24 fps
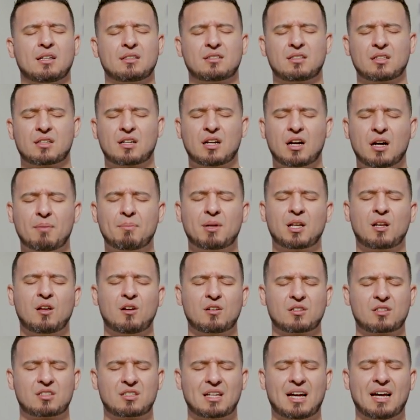to come
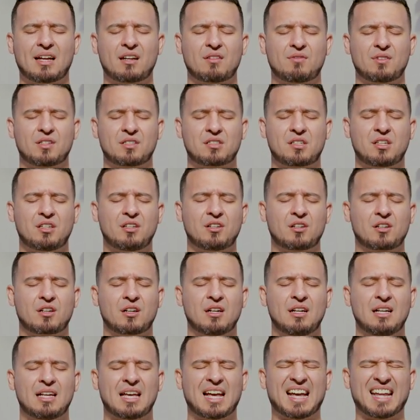alongside of us
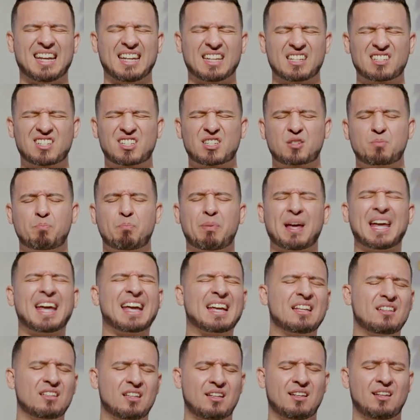here and
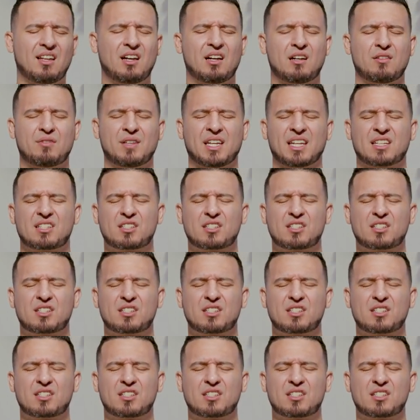expand the love and